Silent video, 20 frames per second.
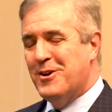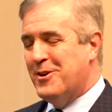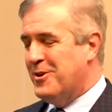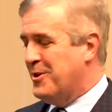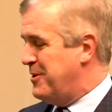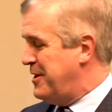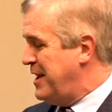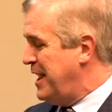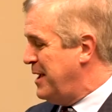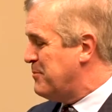
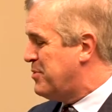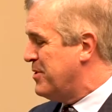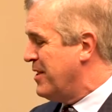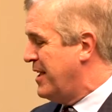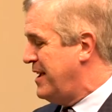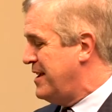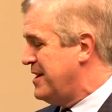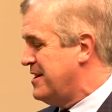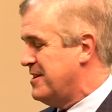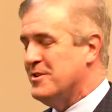her
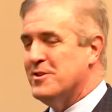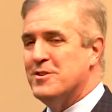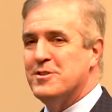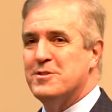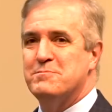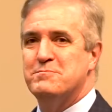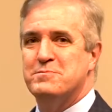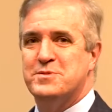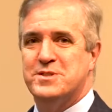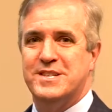nameplate and
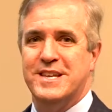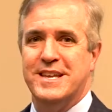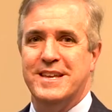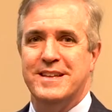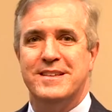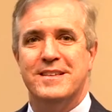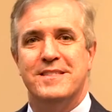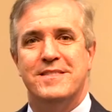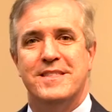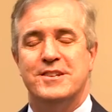her seat